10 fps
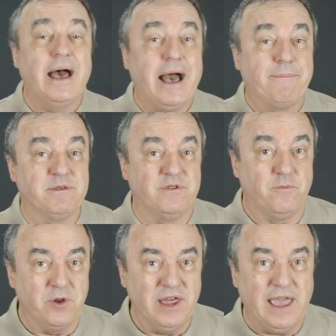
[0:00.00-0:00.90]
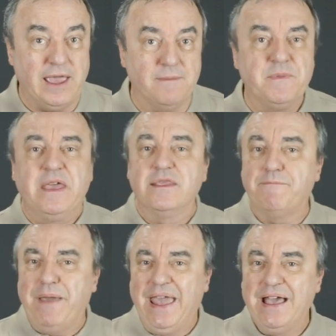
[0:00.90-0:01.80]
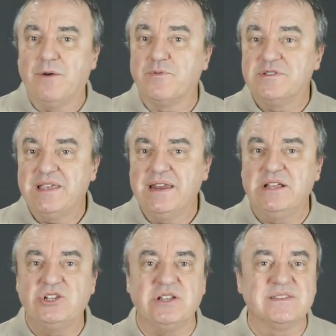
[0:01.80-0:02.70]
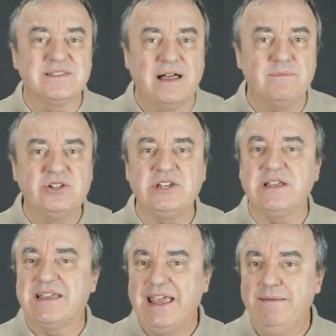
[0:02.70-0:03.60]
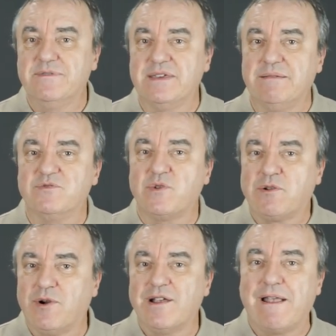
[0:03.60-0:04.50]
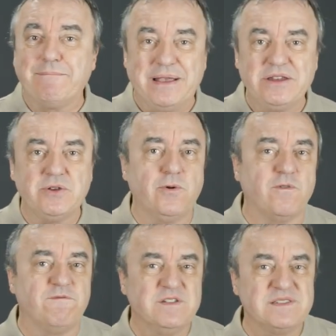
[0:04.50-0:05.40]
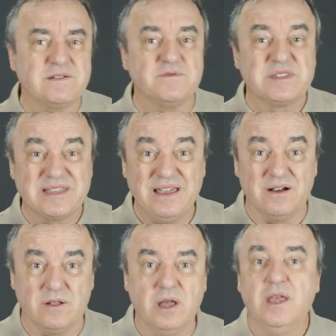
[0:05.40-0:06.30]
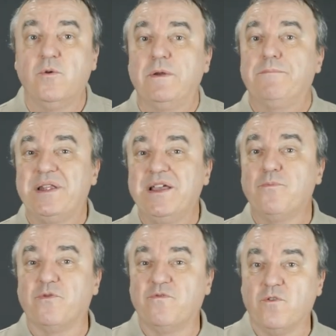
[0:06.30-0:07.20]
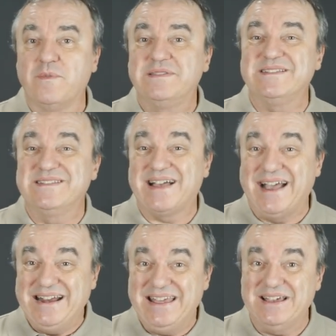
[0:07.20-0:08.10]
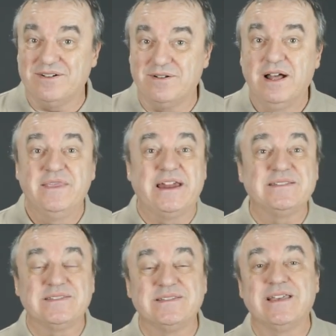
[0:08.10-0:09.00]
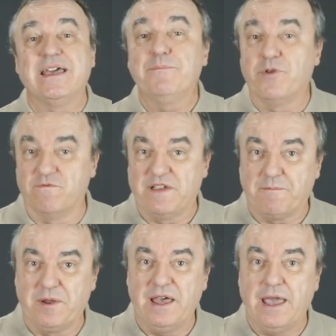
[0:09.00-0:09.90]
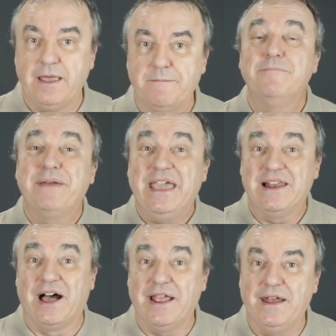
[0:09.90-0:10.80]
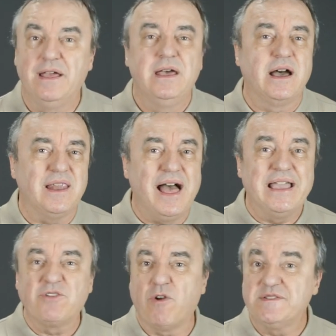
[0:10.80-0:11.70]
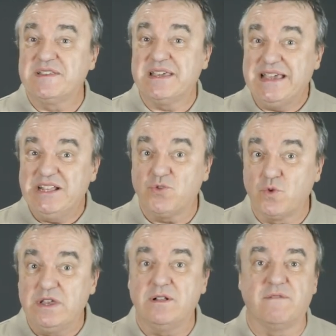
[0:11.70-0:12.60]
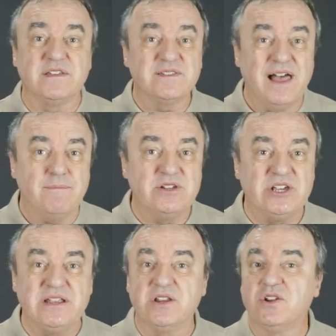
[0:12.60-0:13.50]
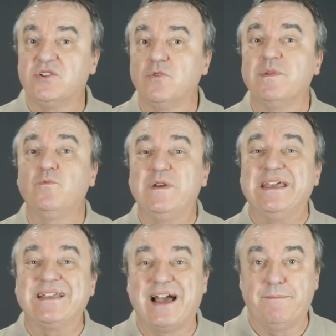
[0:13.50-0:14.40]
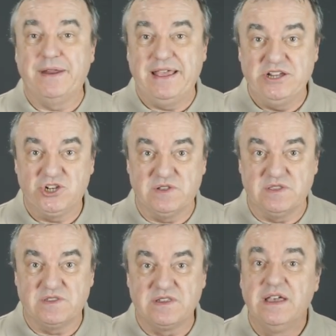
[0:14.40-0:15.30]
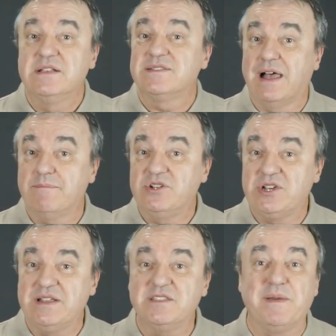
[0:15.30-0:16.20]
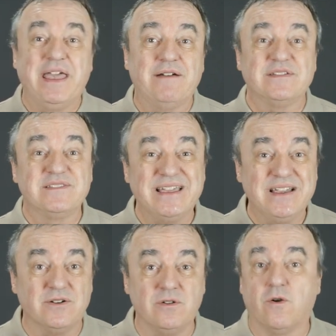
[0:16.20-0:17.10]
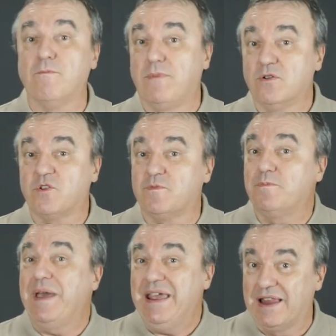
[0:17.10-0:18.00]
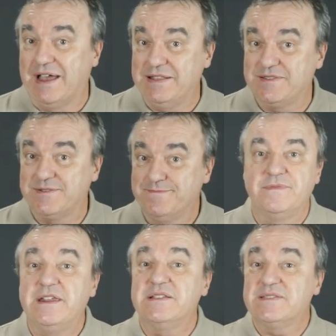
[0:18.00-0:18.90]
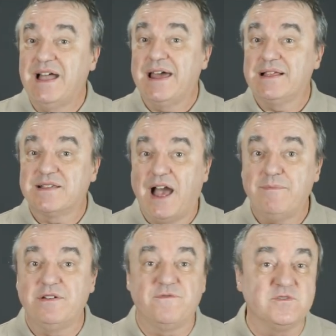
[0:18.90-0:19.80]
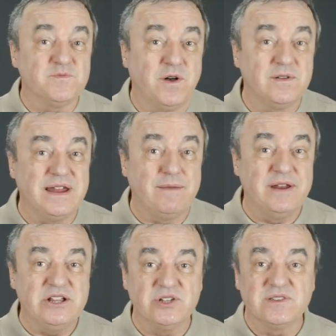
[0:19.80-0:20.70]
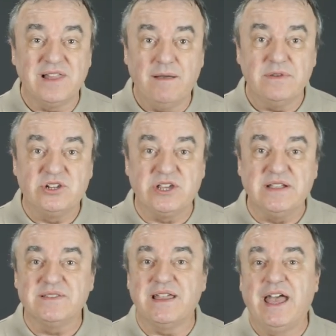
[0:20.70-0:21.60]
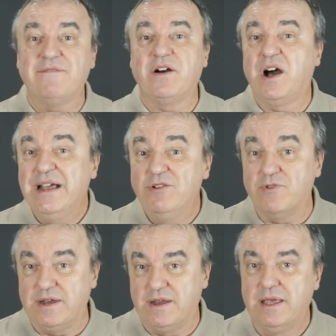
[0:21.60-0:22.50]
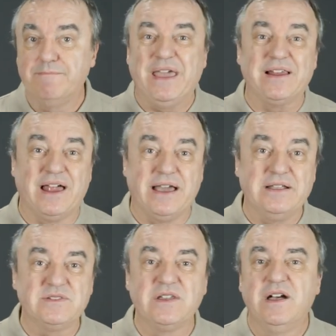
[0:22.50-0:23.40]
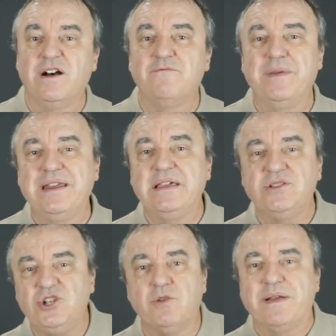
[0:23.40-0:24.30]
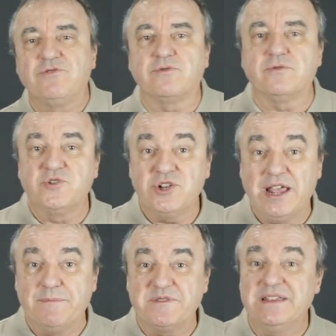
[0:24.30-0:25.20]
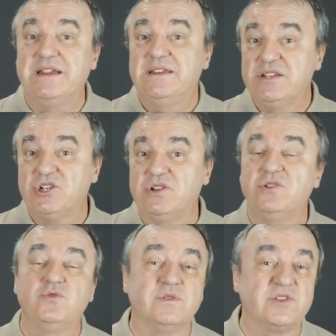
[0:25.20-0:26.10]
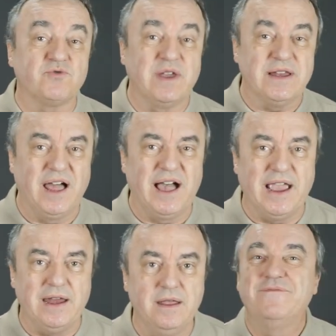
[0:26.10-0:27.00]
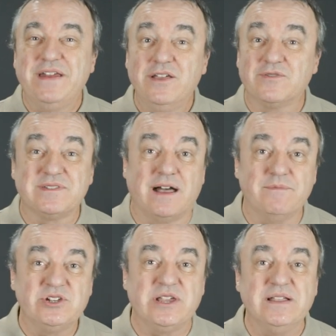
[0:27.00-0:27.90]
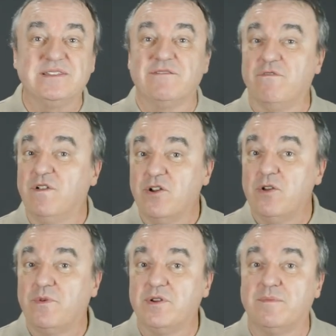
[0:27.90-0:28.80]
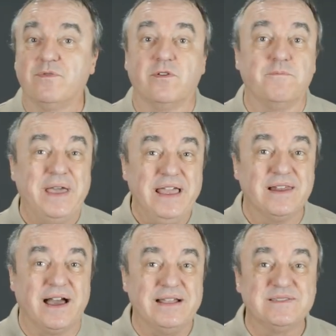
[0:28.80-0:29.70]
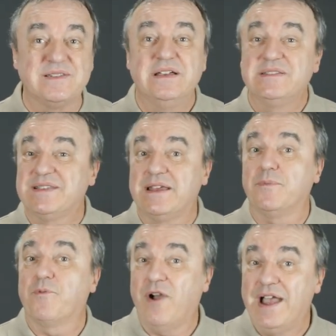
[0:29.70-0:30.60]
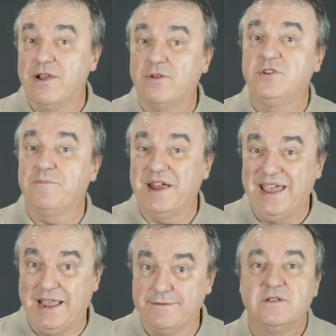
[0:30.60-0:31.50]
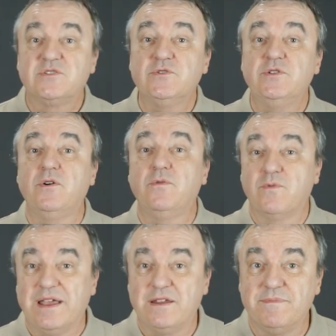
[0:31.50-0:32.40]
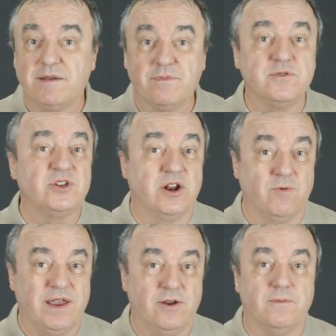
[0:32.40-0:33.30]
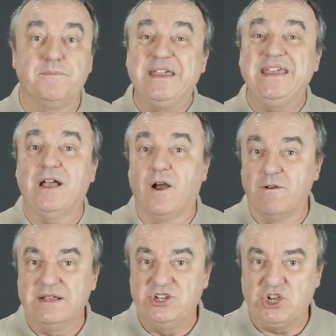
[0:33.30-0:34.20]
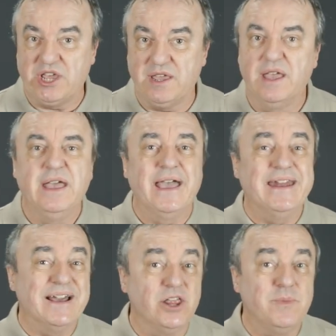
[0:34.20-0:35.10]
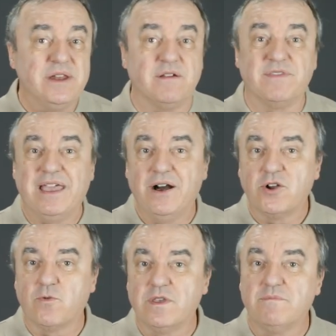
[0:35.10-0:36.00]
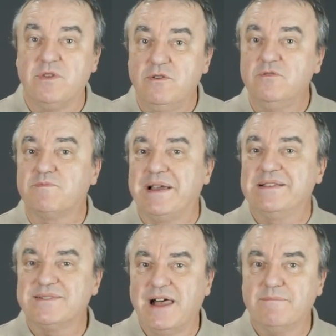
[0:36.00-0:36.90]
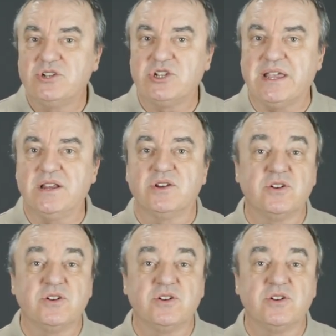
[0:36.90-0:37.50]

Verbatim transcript: Optimal play. The payout percentage in slot machine game themes requiring mental or physical skill when player performance is ideal, that is to say, perfect play. Payline. A line crossing each reel of the slot machine to determine winning combinations. Slot machines may have a single or multiple paylines. It is not uncommon for small denomination slot machines to have 100 pay lines of many geometrical shapes in addition to a straight line. Video slot machines have a variable number of pay lines set prior to playing. Pseudo-random number generator, PRNG, an element of the algorithm used by a slot machine to